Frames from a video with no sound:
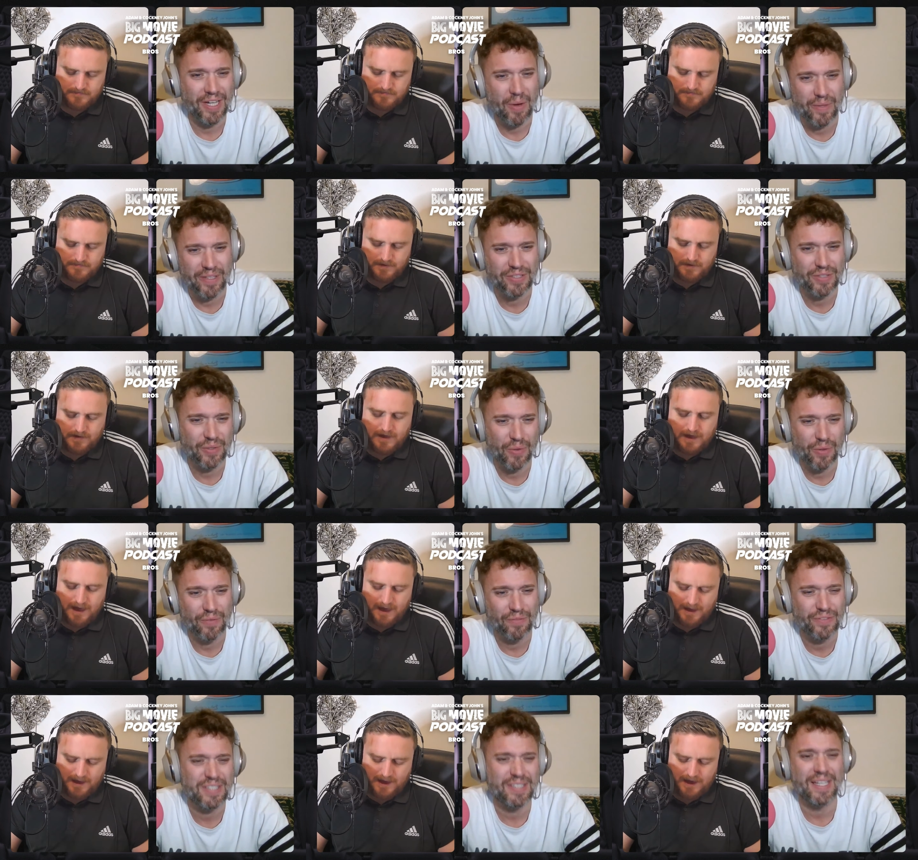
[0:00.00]
Speaker 1: You know, his yeah,
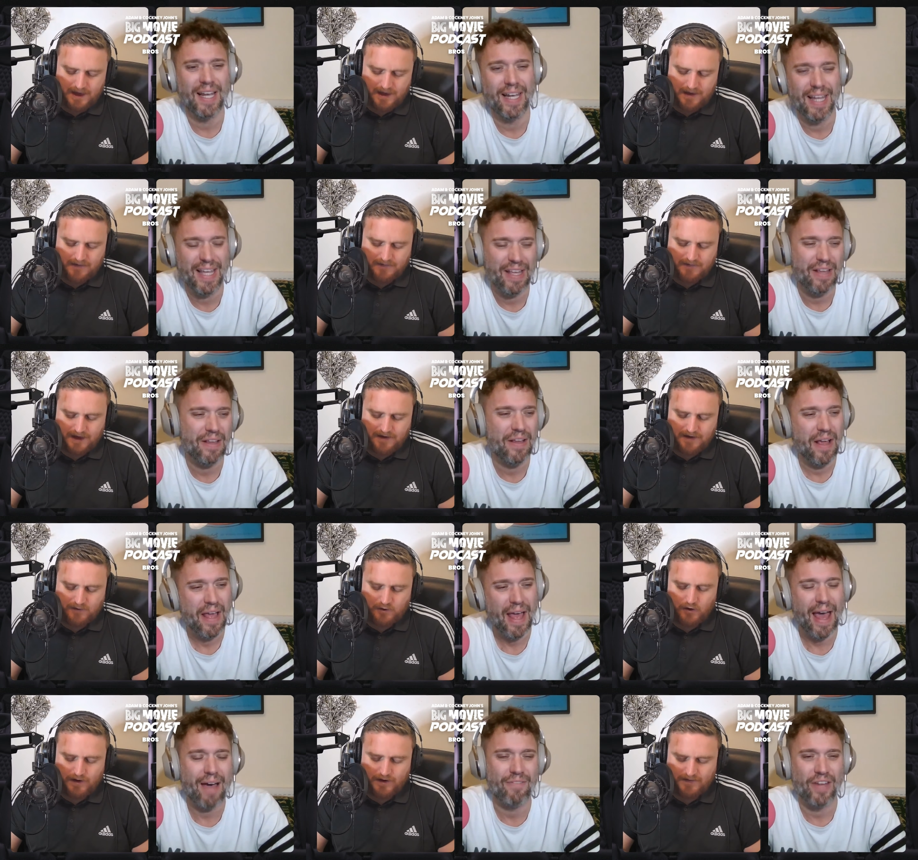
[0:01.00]
sort of silly,
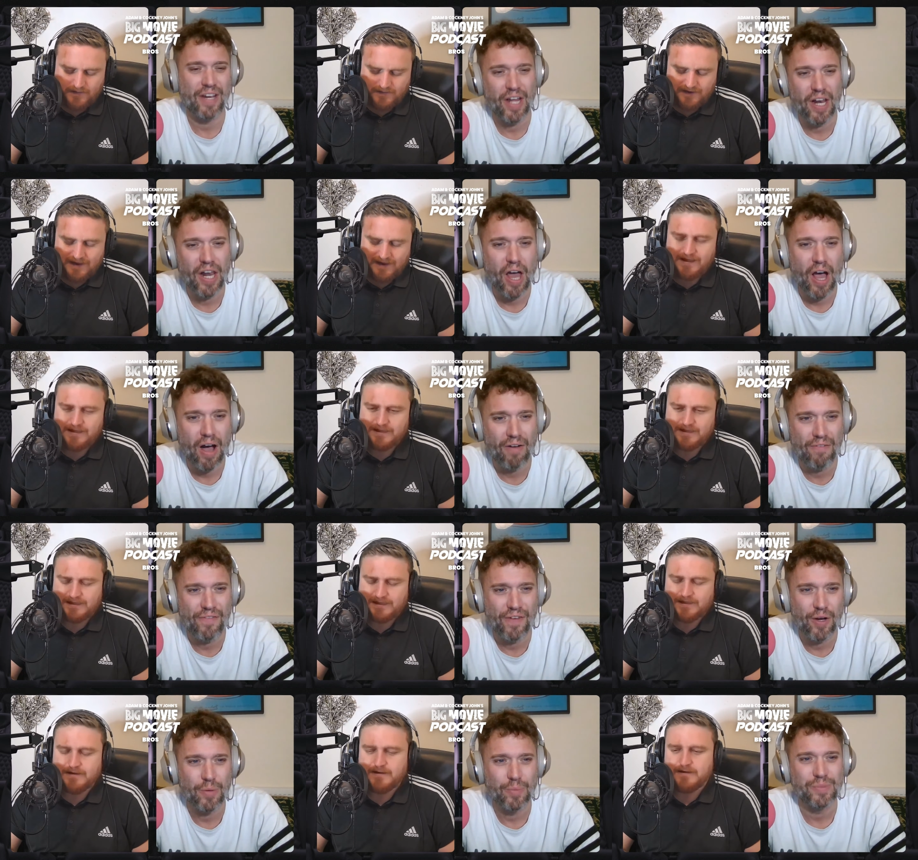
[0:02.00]
having teeth. a
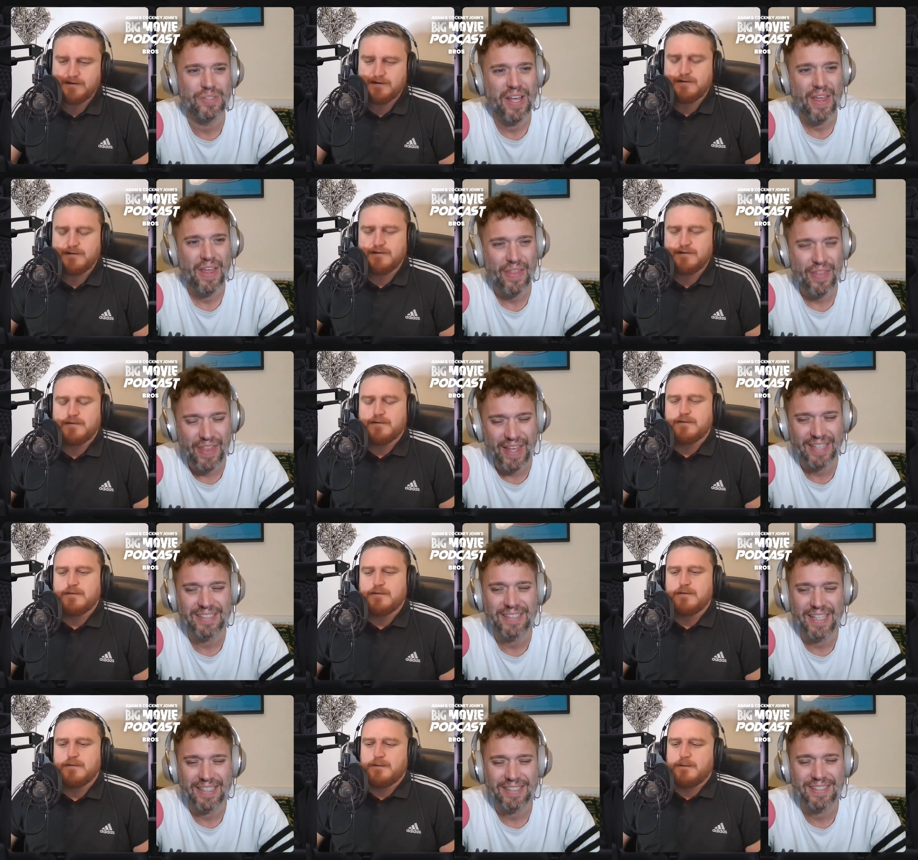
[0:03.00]
laugh films.
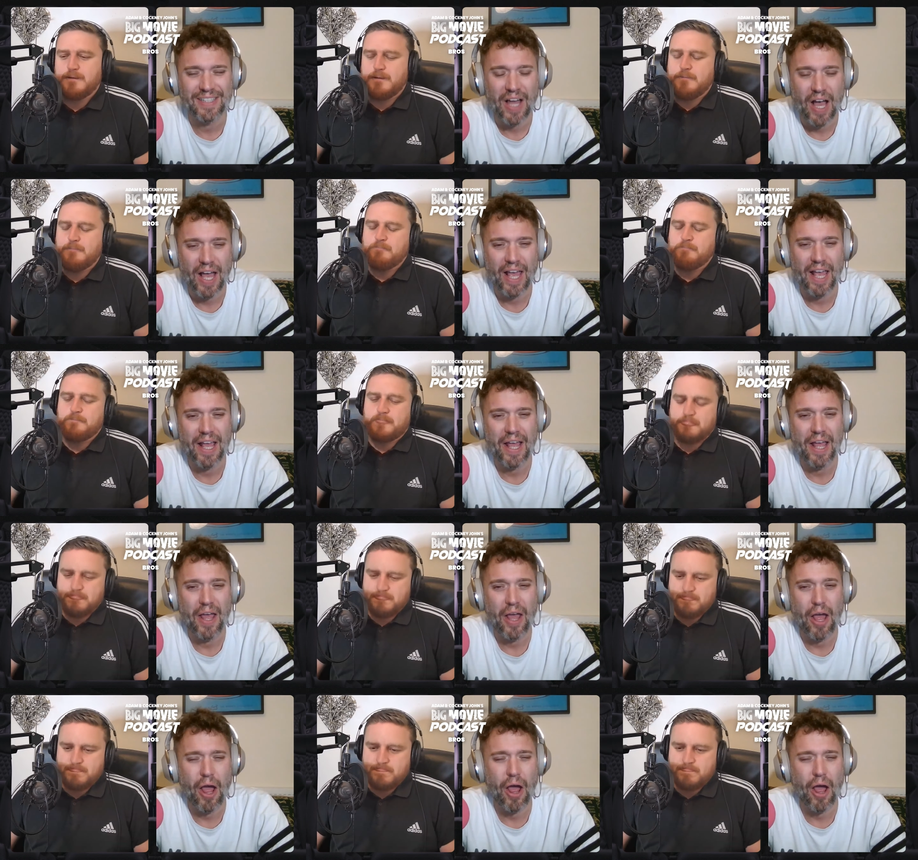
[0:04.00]
This is like